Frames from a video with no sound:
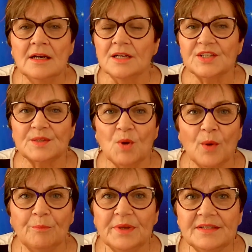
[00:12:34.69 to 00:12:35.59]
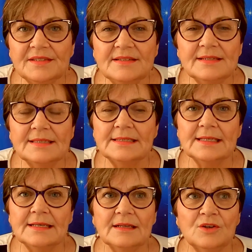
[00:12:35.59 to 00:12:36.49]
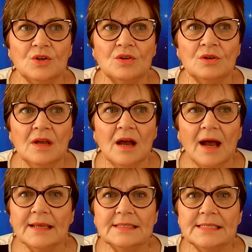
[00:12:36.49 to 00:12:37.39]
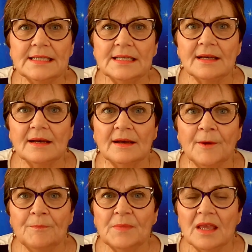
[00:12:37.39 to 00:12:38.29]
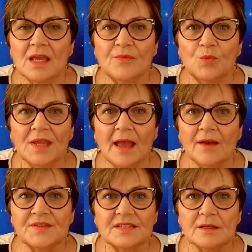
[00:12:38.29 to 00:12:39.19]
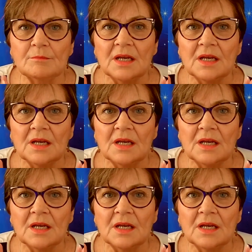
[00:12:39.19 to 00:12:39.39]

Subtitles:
small business deal idea, if we have some